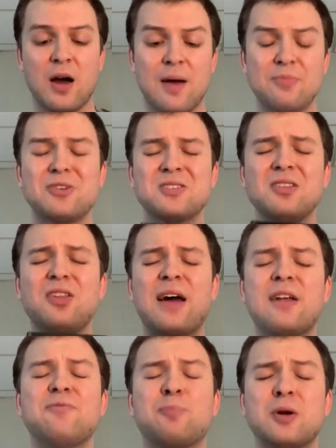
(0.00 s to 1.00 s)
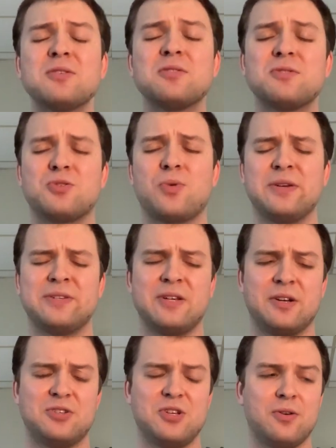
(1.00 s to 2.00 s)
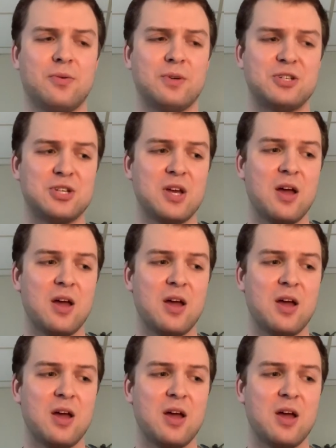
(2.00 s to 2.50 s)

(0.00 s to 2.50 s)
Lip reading: There's a lot of personal stories in here too, which